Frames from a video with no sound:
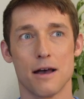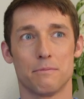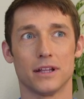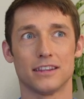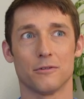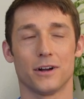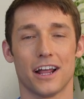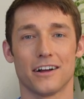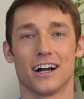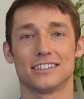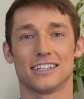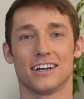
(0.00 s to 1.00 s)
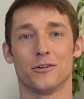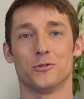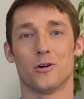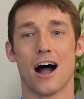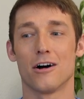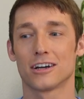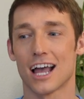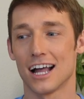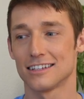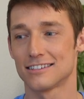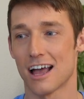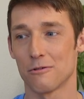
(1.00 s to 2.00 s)
But then when I got to
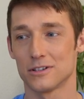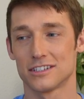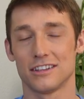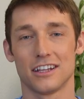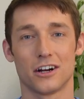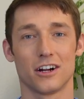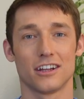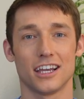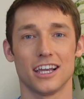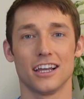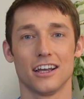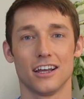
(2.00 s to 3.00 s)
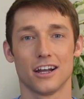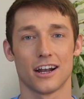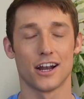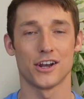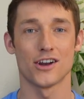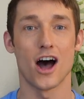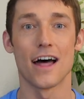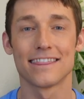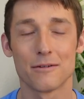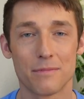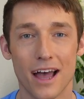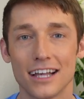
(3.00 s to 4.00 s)
Wildcats, I was literally not
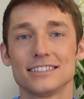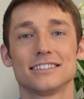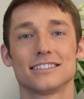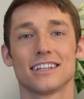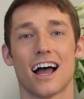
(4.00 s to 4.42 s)
the best.